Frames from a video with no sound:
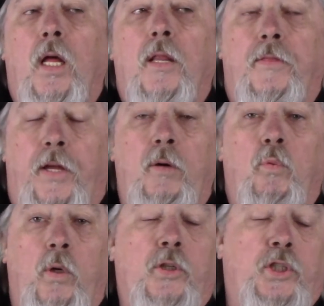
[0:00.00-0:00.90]
They
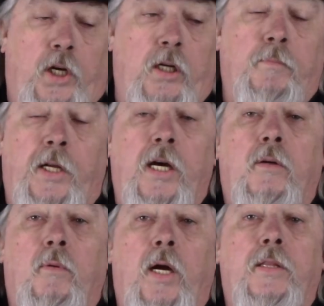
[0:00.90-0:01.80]
will shut them
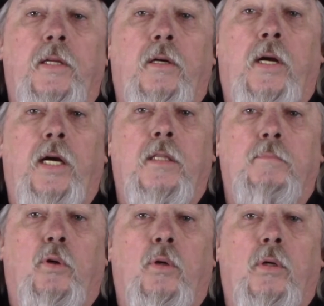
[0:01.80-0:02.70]
down right there at the
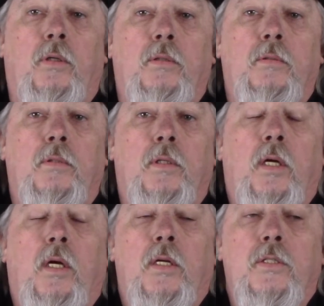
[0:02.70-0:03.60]
border.
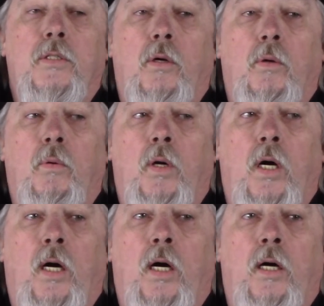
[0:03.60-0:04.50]
So
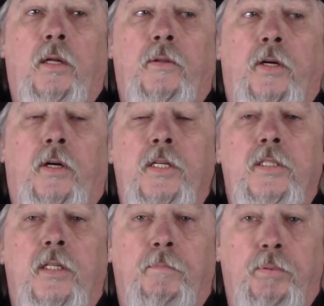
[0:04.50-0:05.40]
there is
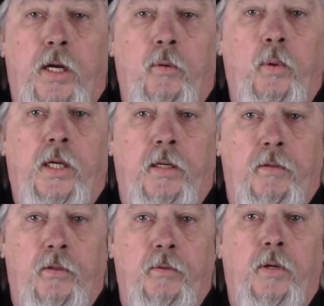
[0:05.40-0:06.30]
some play we
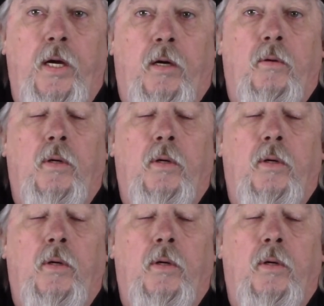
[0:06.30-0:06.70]
can do now.